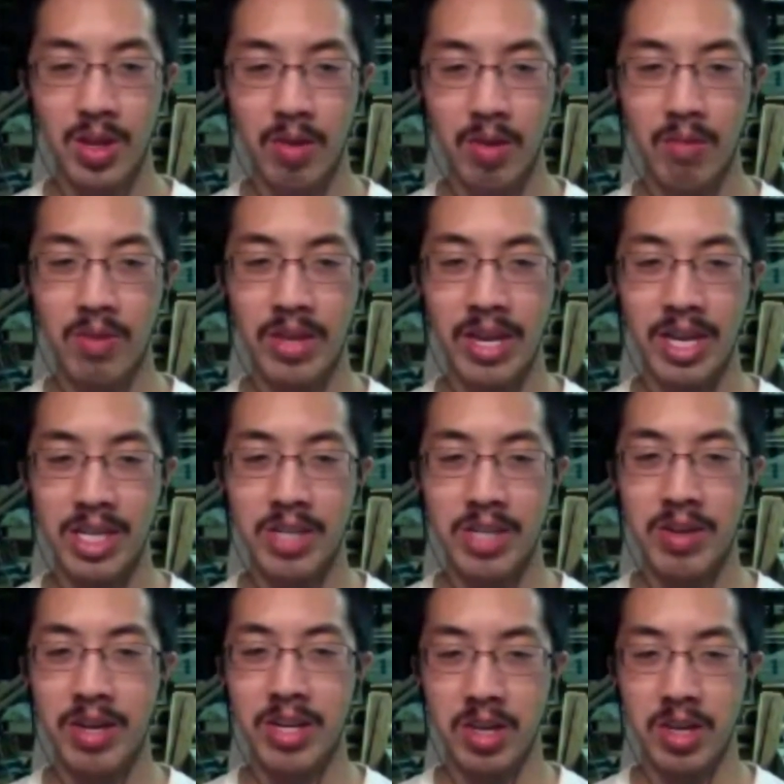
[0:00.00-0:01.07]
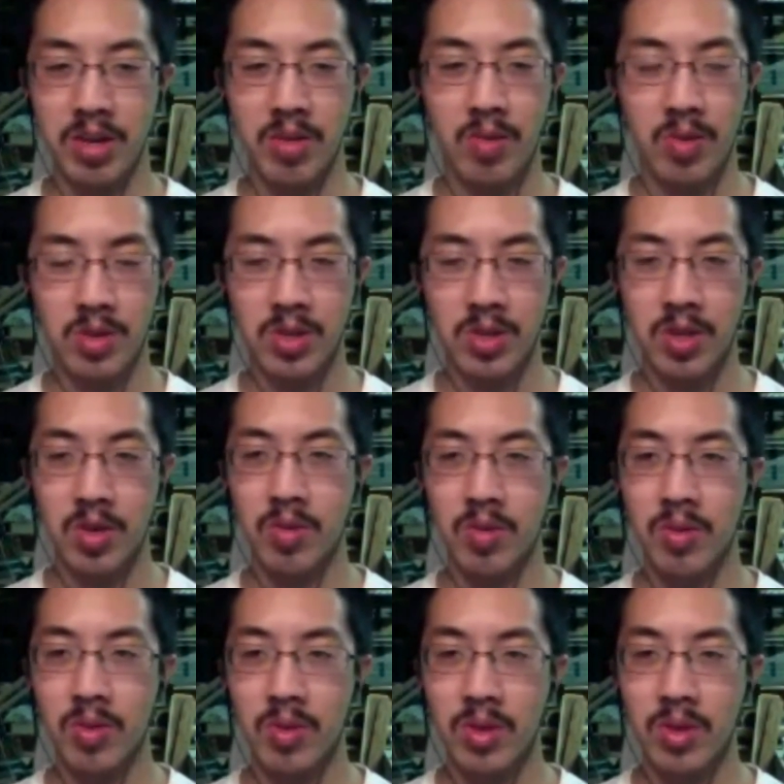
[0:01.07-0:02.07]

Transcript: hopefully next year I get to go. So.